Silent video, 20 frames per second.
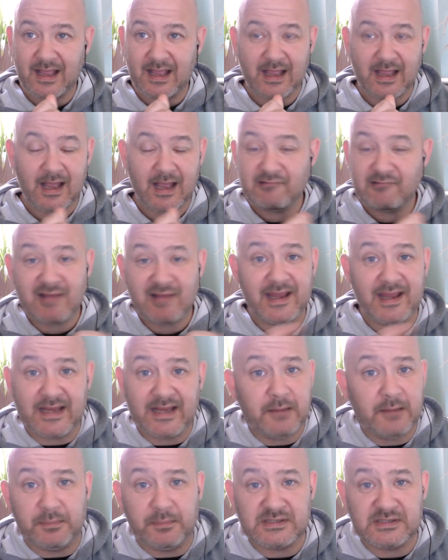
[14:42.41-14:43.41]
And great,
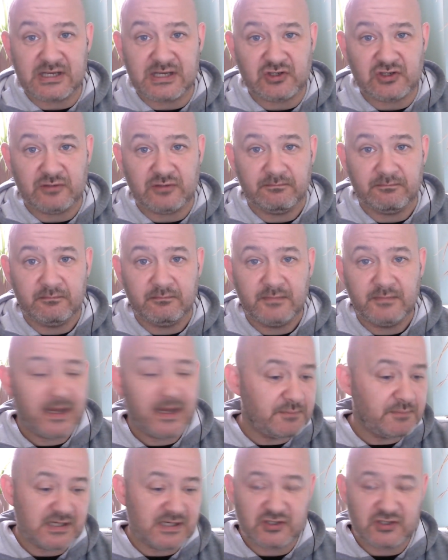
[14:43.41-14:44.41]
keep possession. Keep
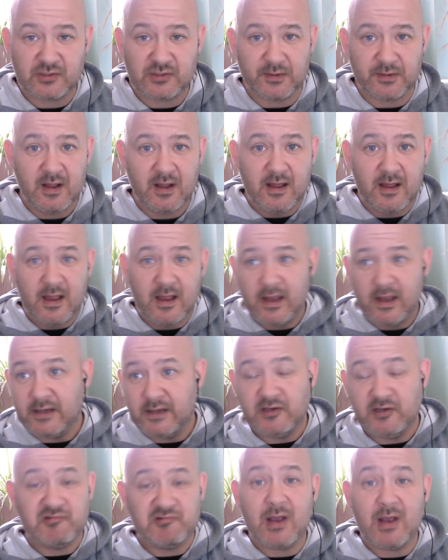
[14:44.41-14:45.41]
possession of the ball.
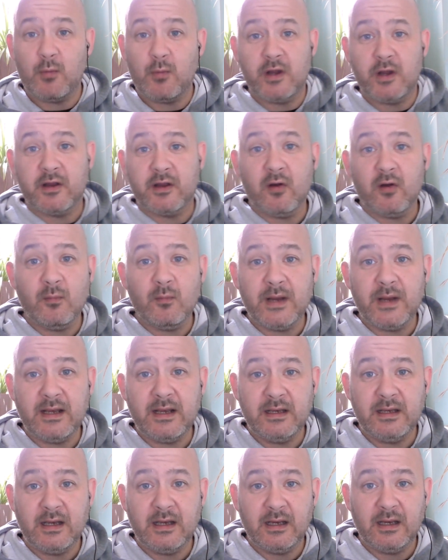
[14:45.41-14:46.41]
You try and work an opening,
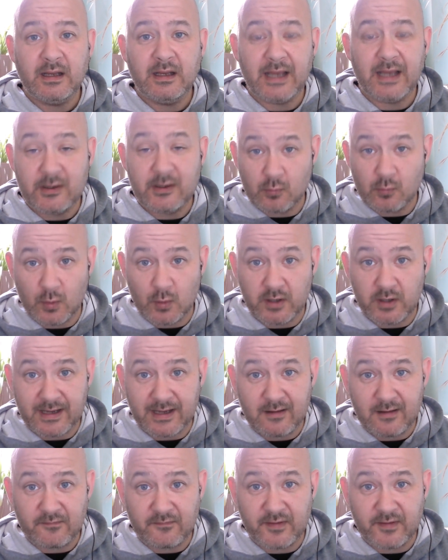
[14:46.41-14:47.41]
it don't work
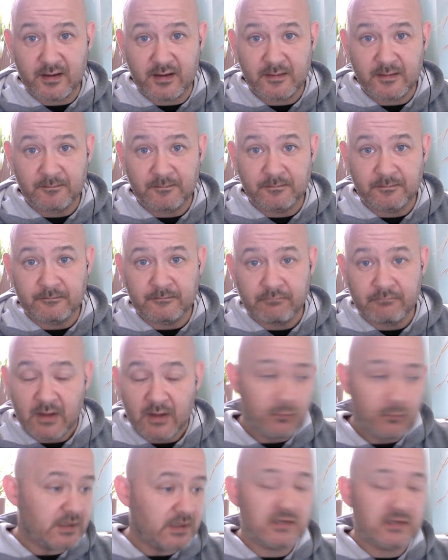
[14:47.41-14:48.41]
out for you.
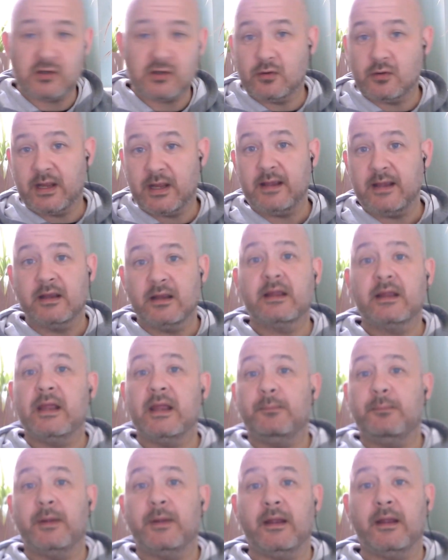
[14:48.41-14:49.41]
But that's okay.
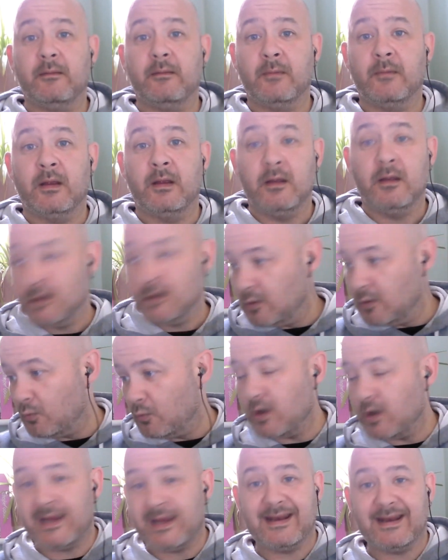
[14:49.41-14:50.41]
Keep it.
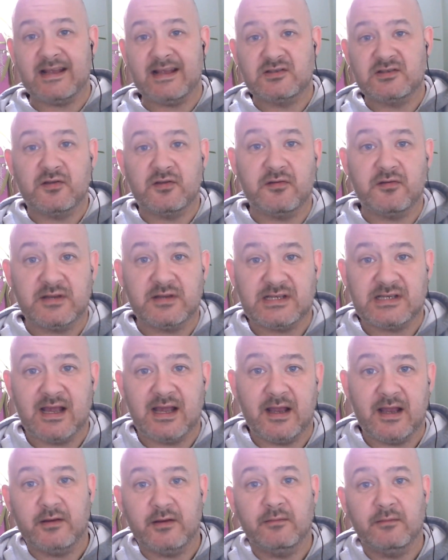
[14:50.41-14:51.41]
Work it out to the other
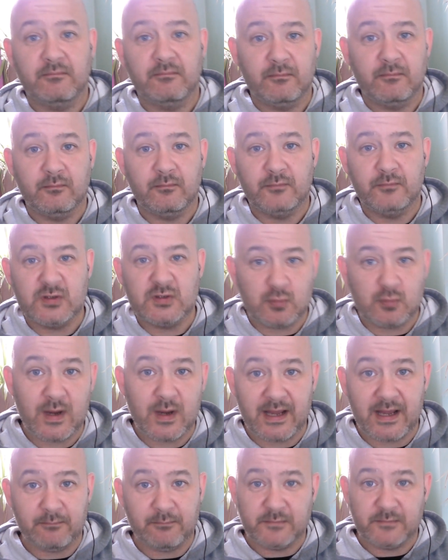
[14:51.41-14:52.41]
side. Just
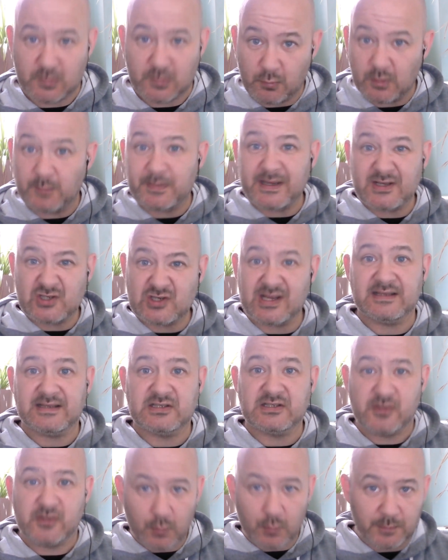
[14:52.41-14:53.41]
wait. There will be a chance.
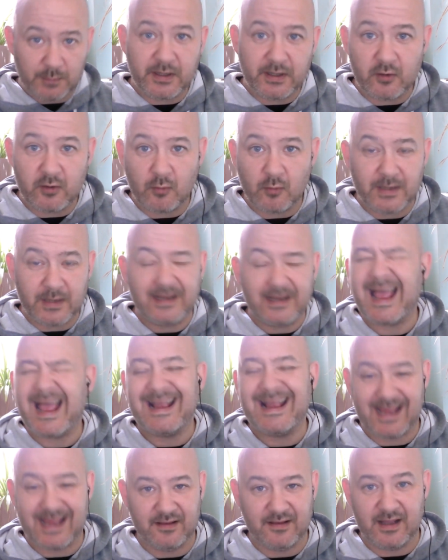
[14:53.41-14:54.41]
There will be an opening. I
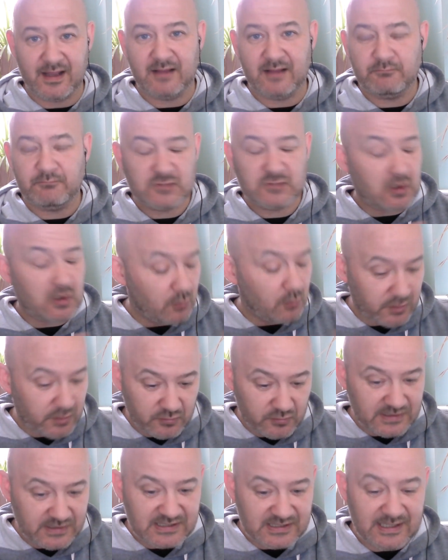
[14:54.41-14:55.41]
get that. Totally
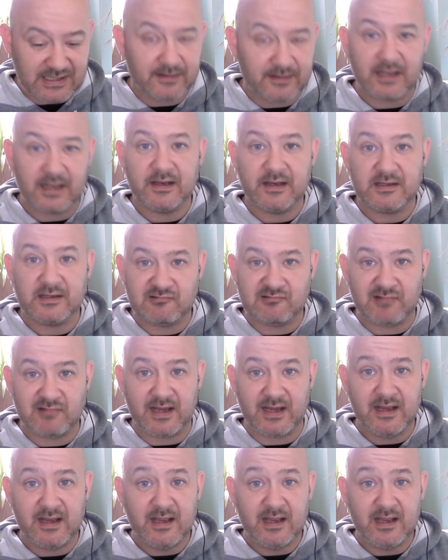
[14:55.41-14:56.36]
understand that. That's great.